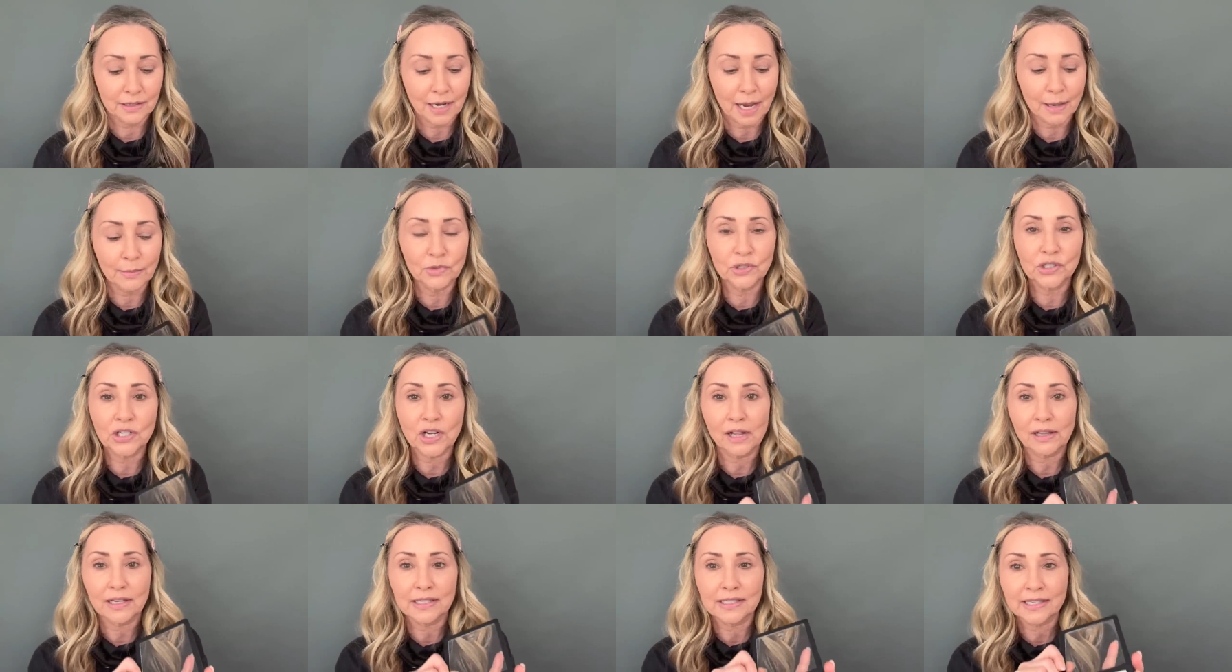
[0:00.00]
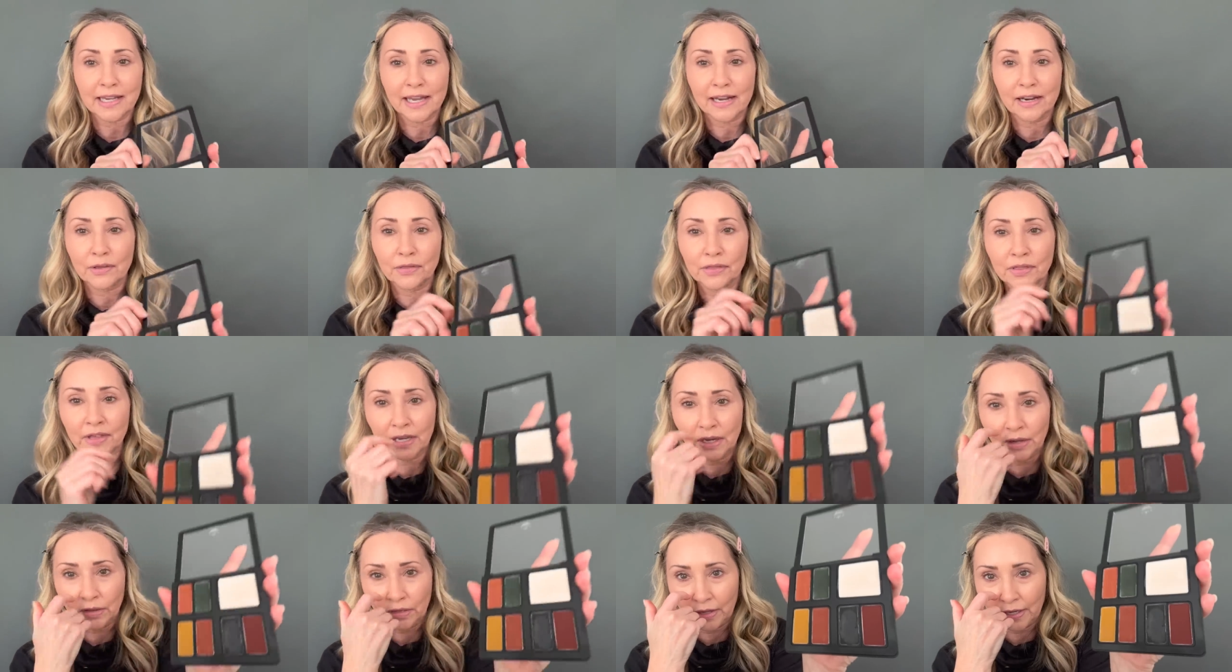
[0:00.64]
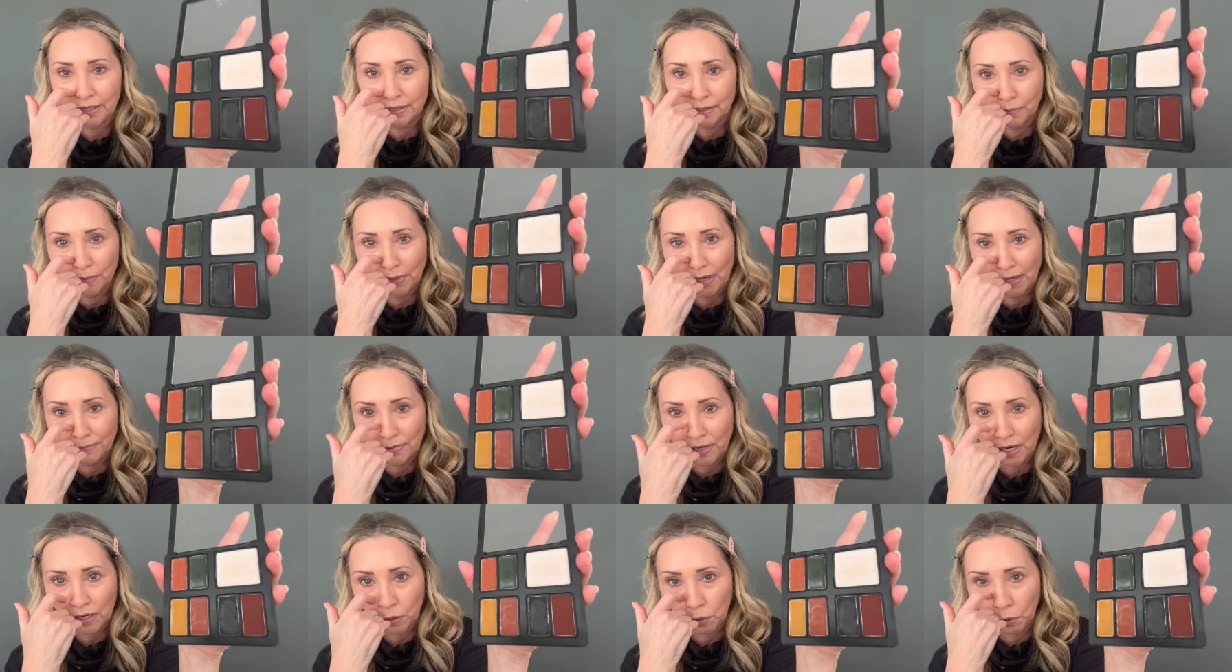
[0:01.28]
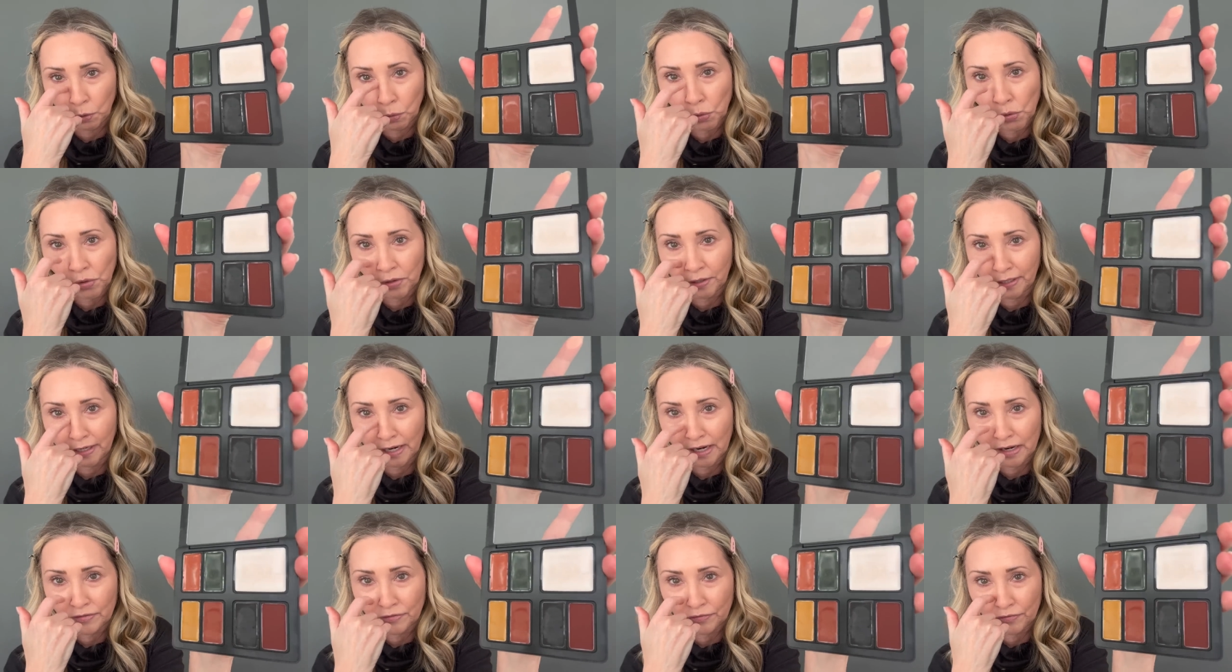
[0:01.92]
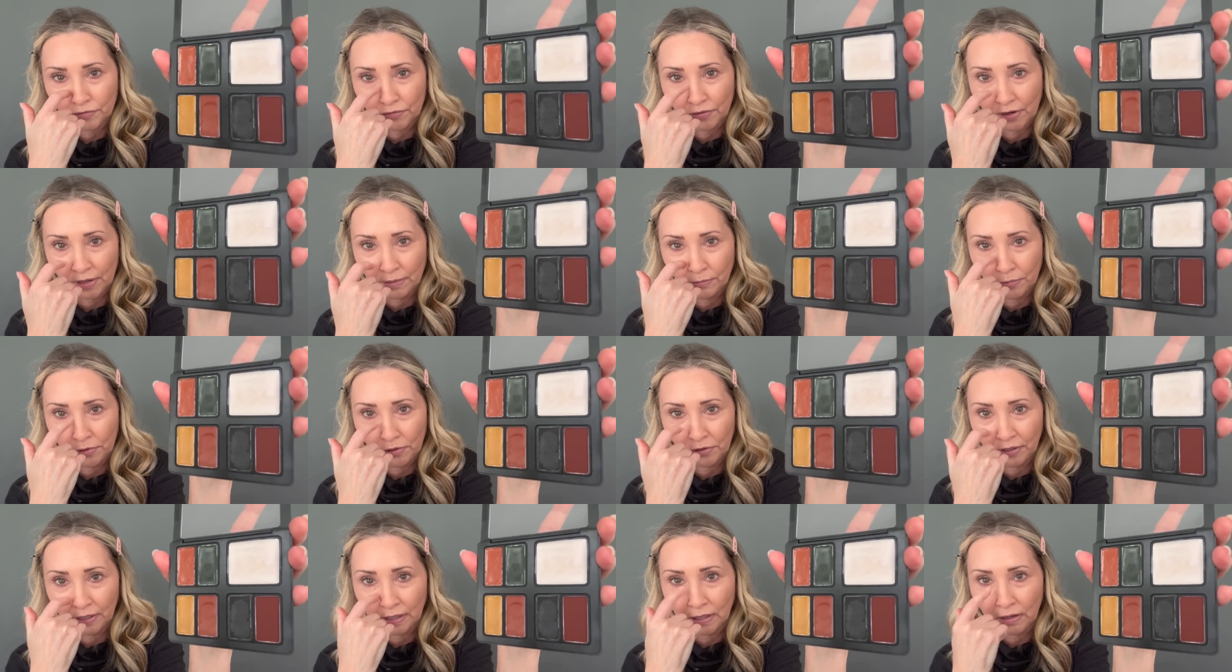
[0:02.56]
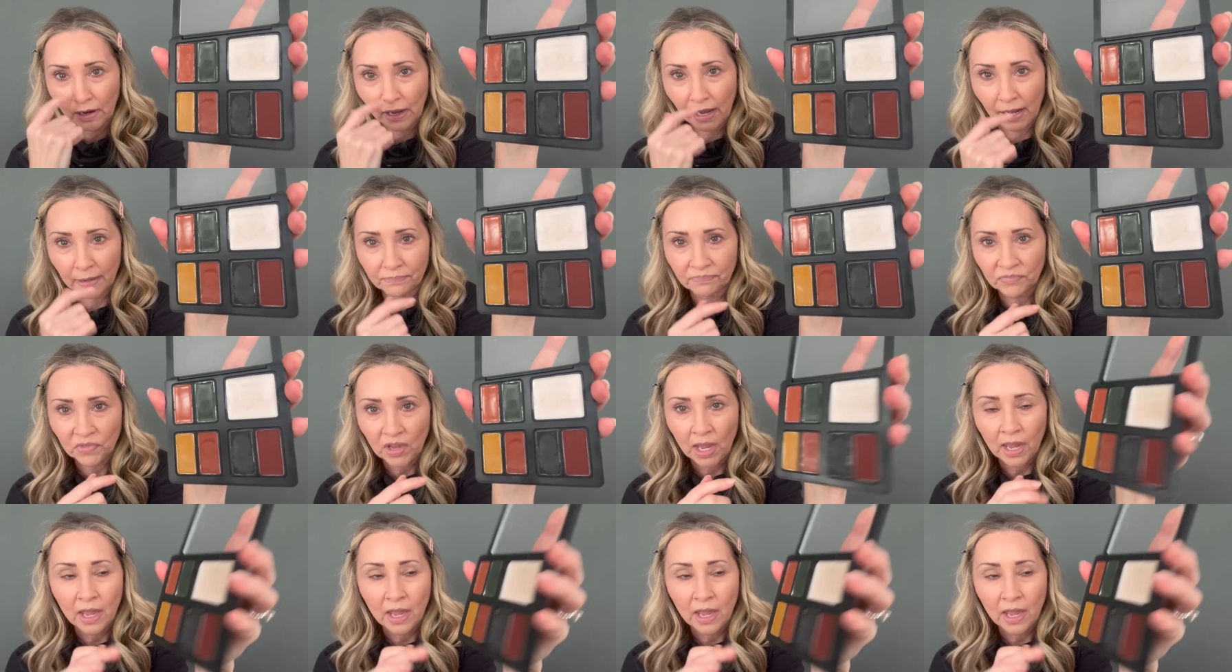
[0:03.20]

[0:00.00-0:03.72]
I'm jealous I didn't think of these, but I'm not cool enough. I'm really not.